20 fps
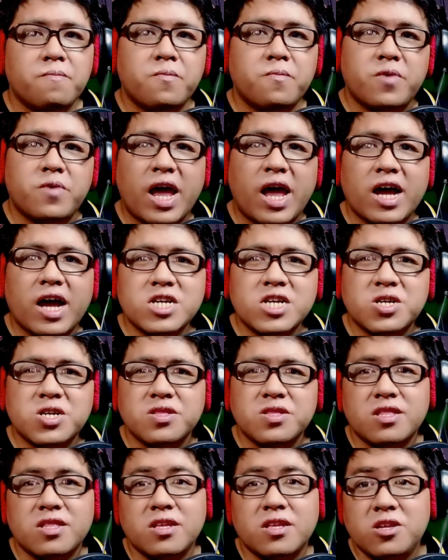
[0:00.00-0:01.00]
reaction
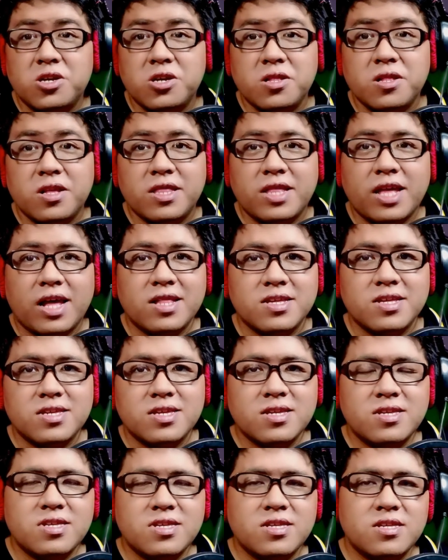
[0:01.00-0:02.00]
and initial
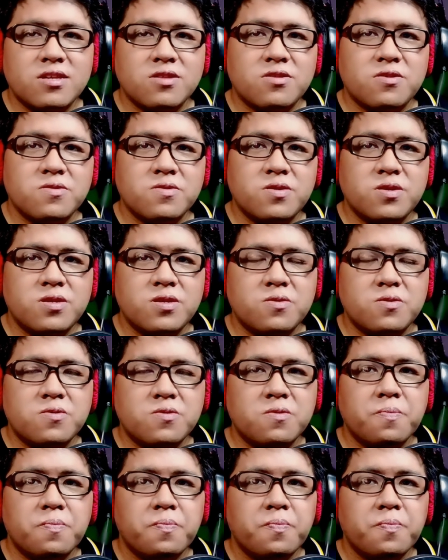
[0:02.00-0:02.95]
analysis to those two.